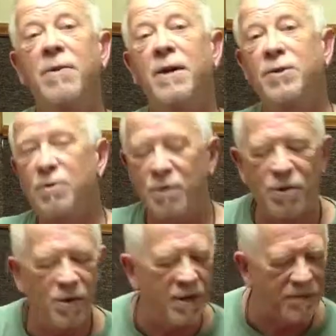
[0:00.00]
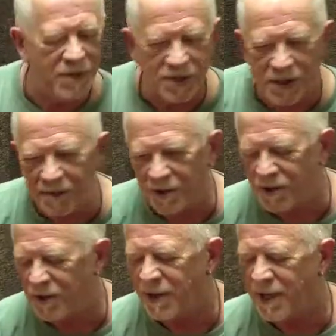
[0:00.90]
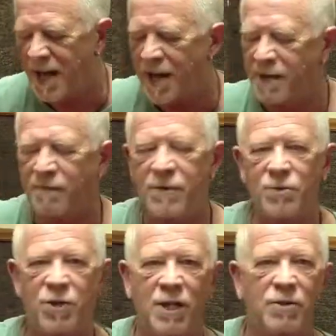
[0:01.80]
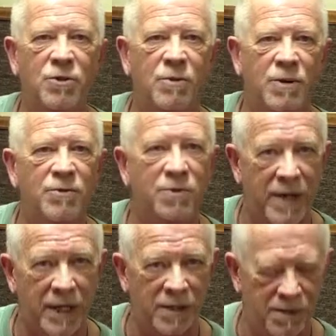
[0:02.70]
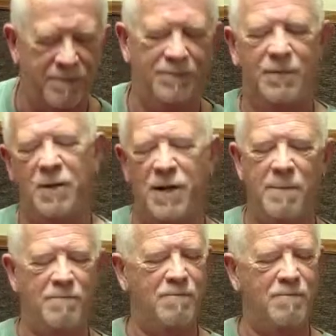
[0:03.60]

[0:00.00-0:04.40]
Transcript: that you could have discovered early on if you change your own strings. Okay.